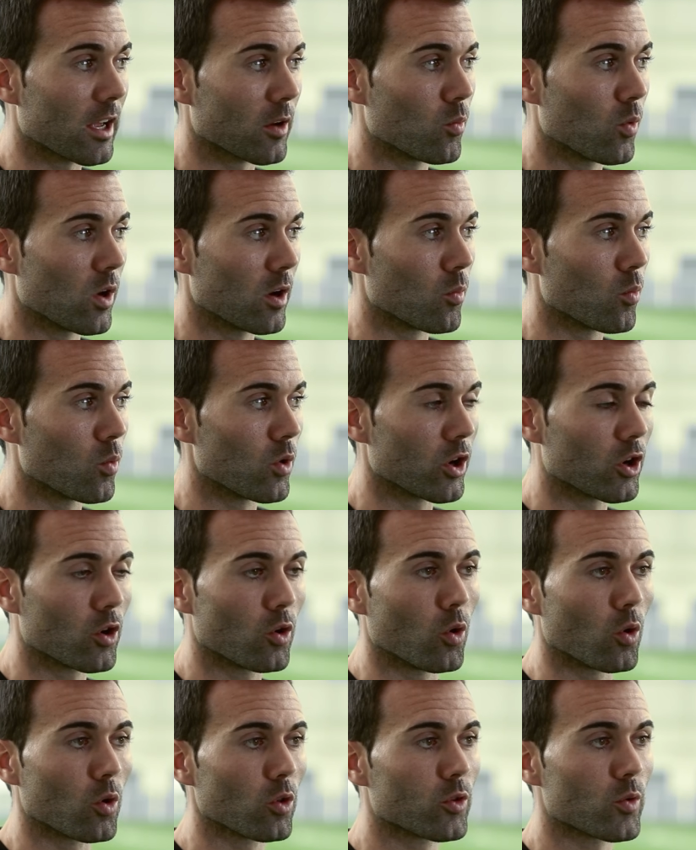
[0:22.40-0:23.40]
like when we
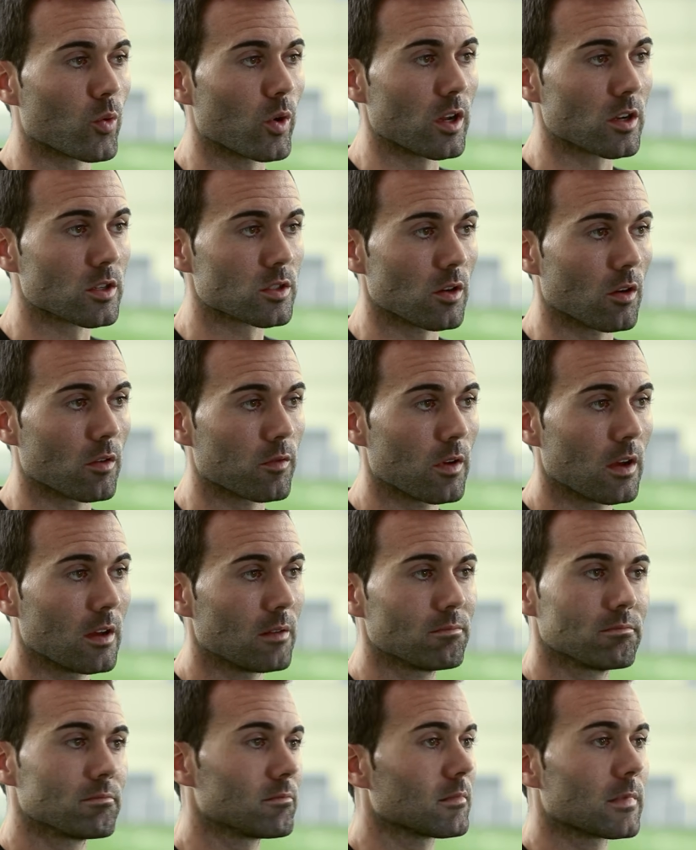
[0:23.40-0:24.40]
call drills of
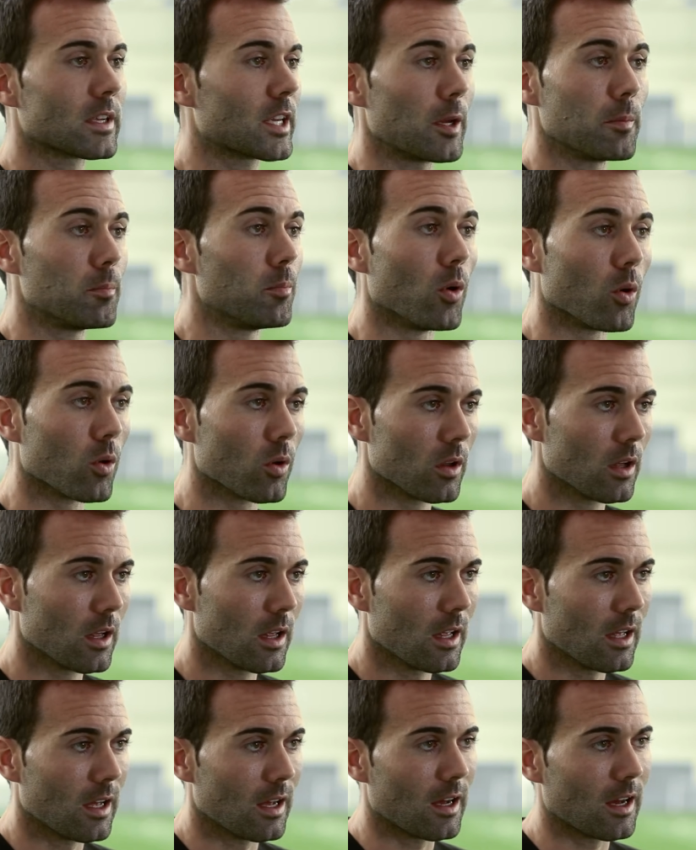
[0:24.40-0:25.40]
keep ball,
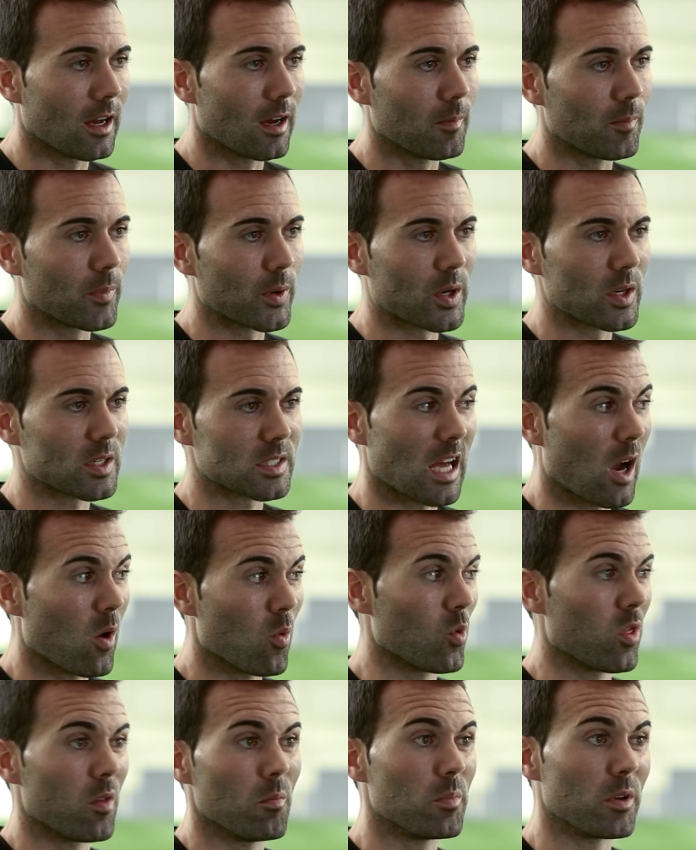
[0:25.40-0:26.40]
because
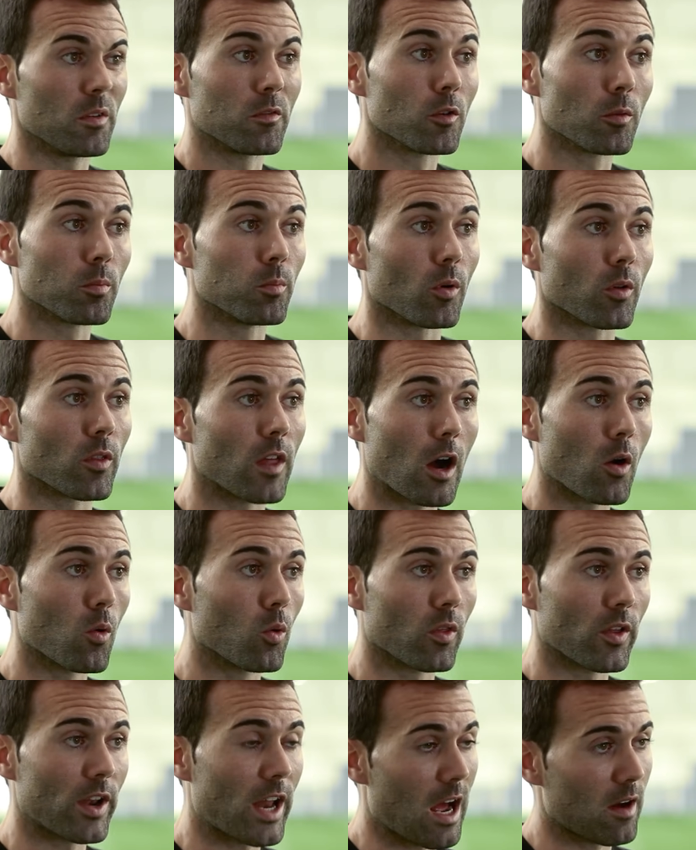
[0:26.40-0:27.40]
that wouldn't be football.
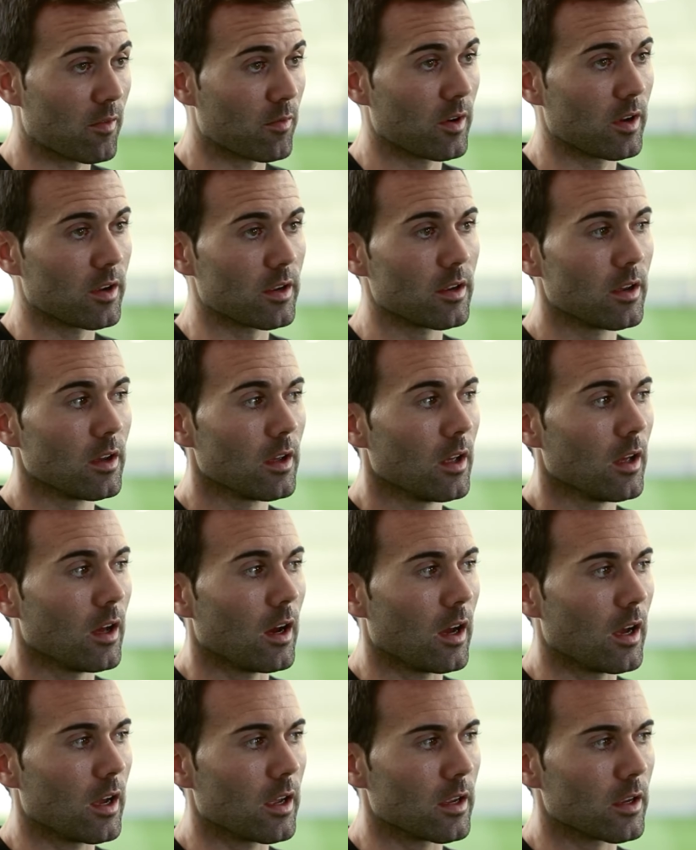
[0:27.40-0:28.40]
That wouldn't have
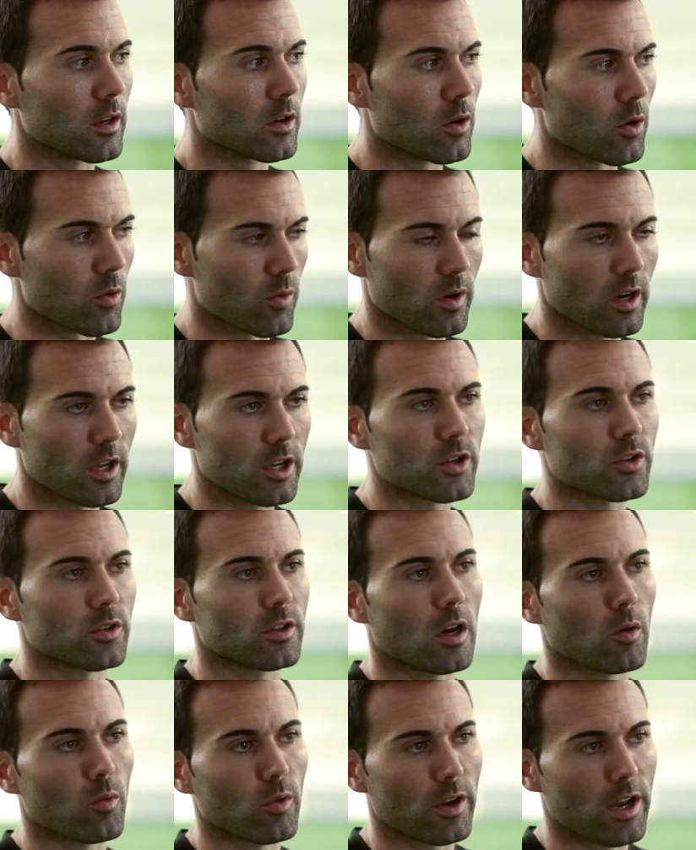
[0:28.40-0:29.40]
a
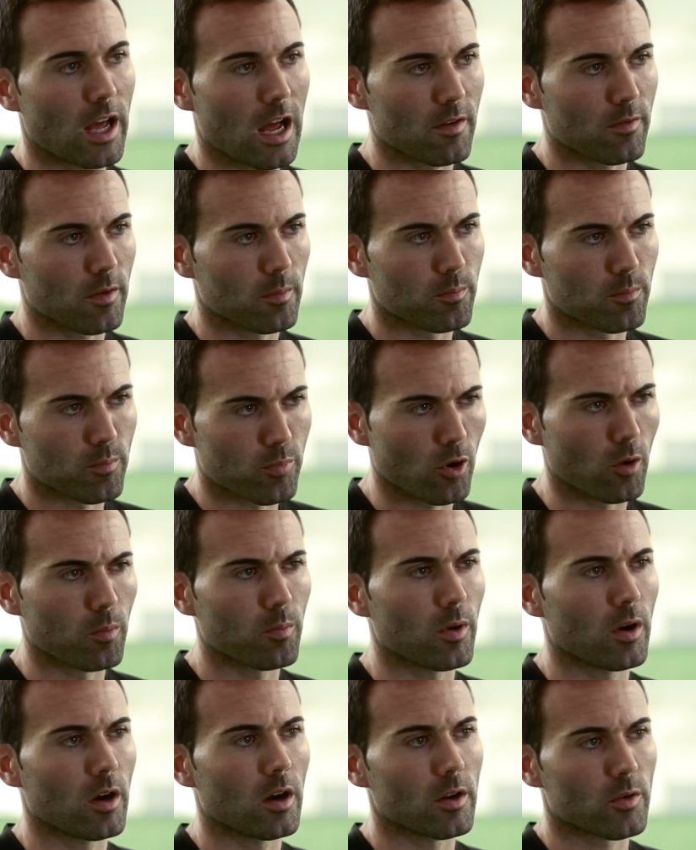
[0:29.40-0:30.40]
correlation. That wouldn't have a
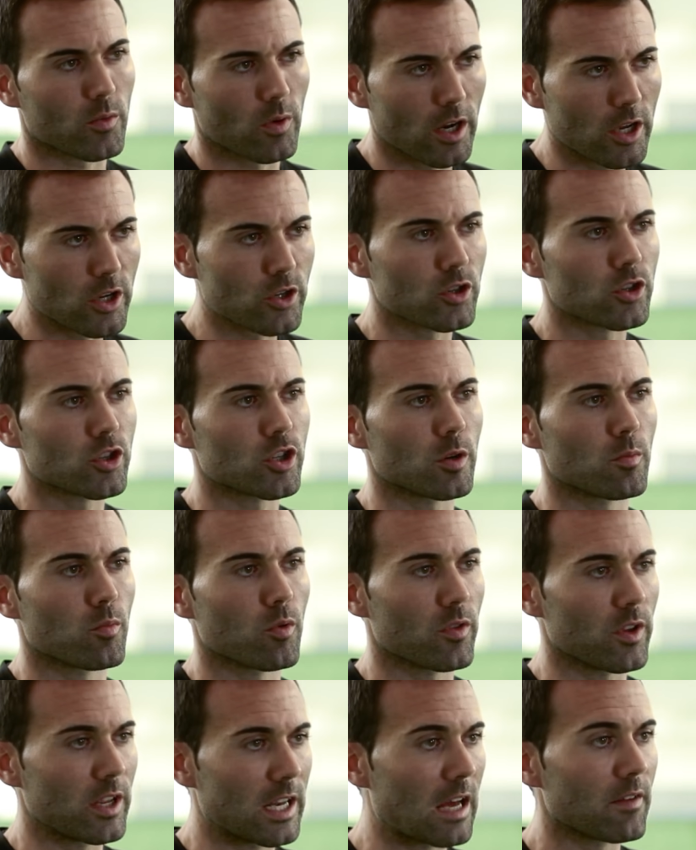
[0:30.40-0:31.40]
proper
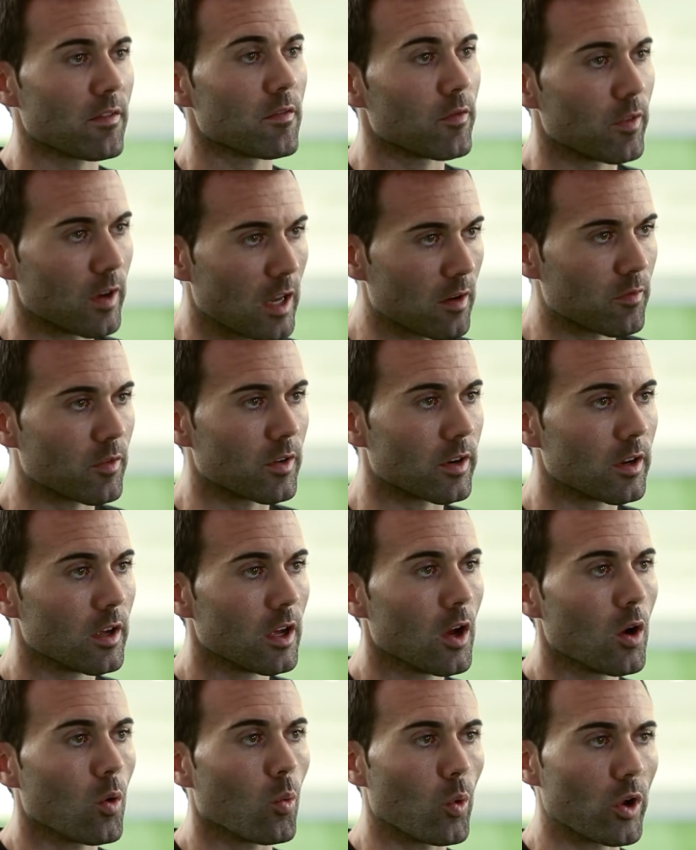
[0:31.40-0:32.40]
relationship with 11v11.
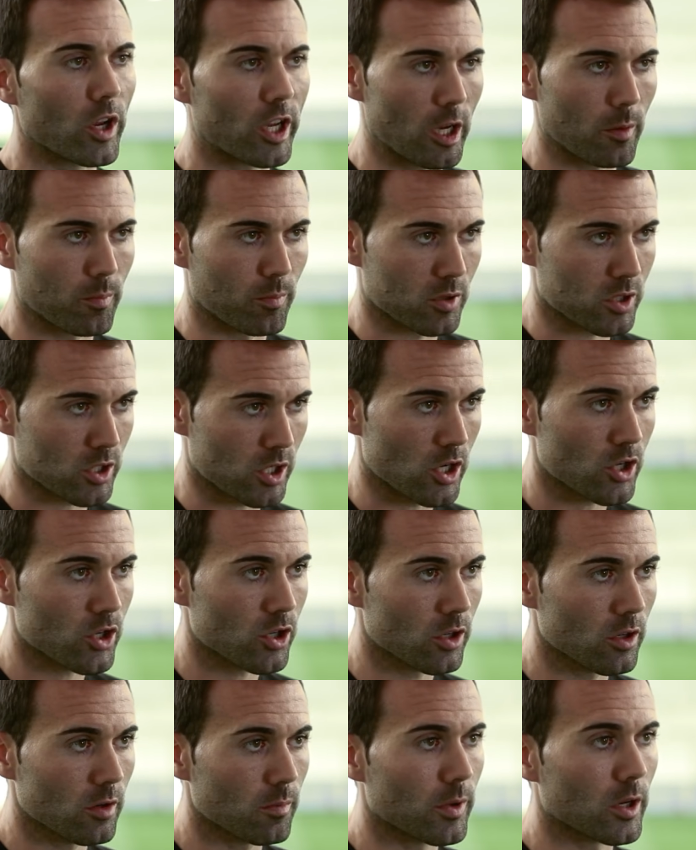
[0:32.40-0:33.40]
We keep
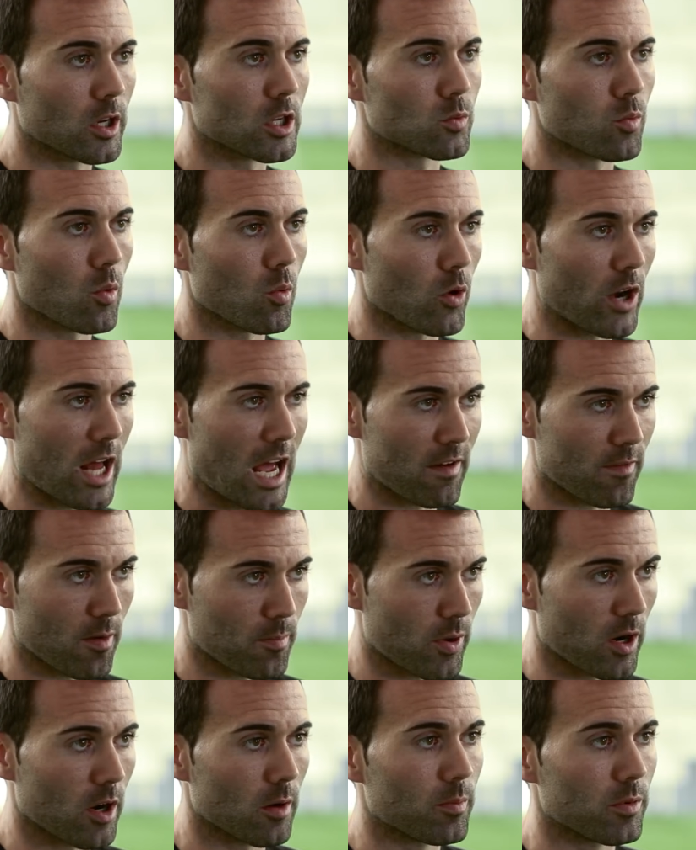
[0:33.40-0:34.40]
possession because we want to have
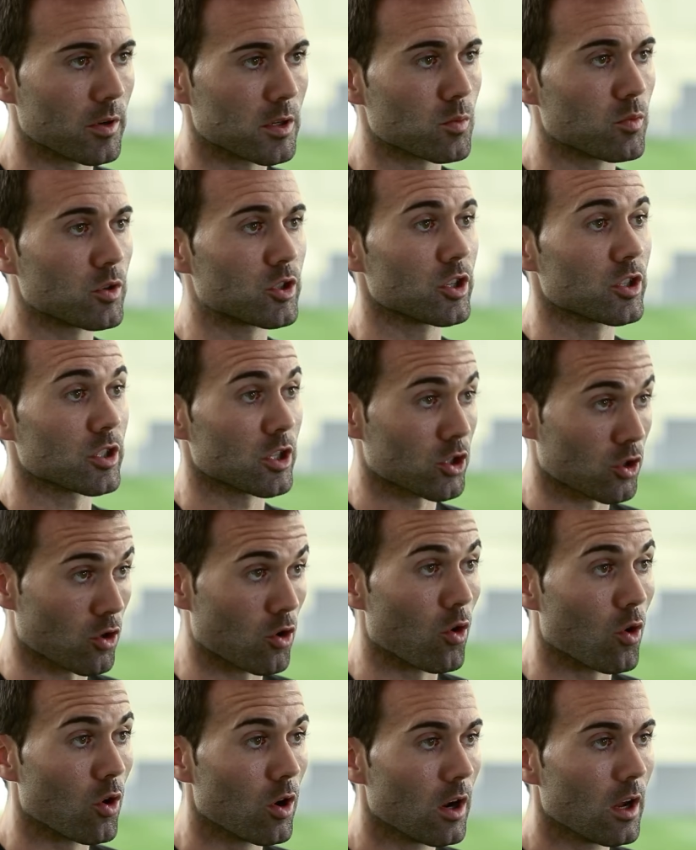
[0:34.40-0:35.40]
a purpose, which is a
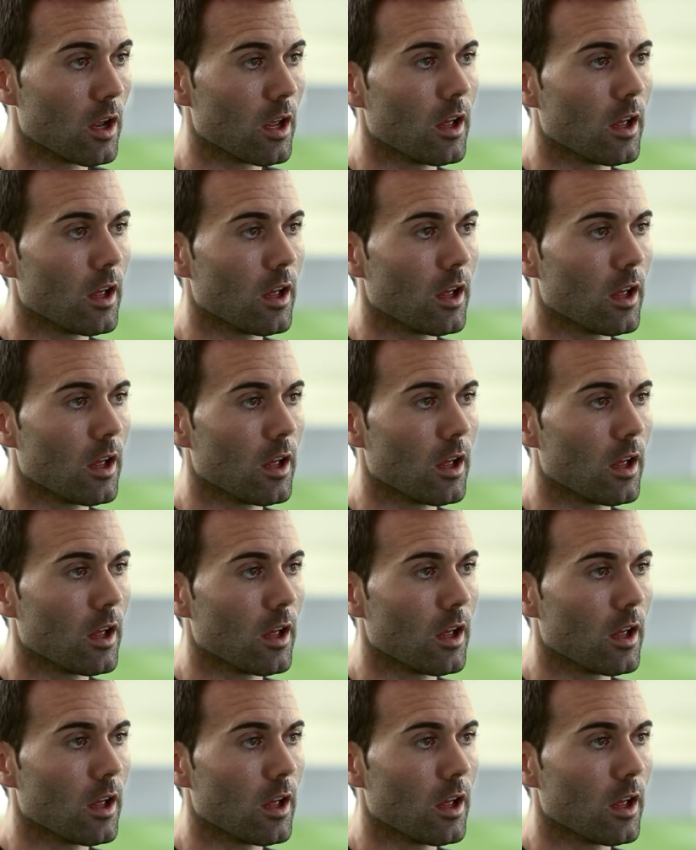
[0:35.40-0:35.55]
score.